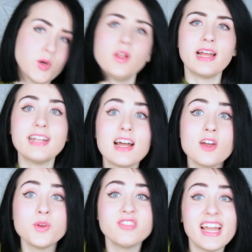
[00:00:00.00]
Cool, I got
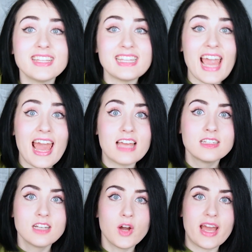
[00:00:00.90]
that one right. Yay.
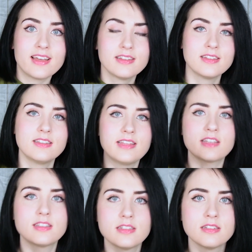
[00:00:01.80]
Okay,
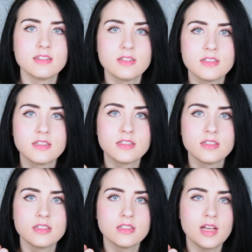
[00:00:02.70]
next.
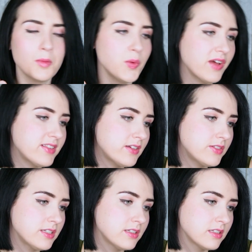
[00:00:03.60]
How many do we have
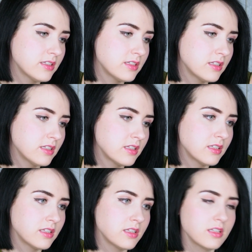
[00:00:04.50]
left?
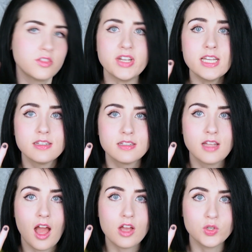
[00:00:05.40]
3?
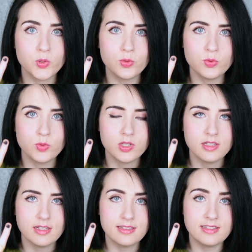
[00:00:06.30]
Cool.
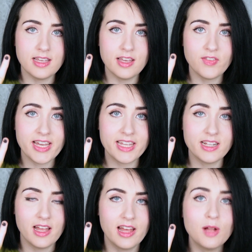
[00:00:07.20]
Let's see if I
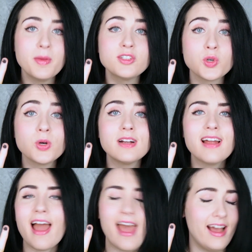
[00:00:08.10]
can help my score
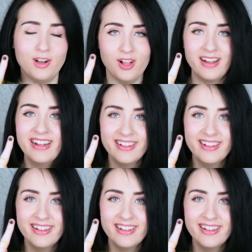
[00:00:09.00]
at all.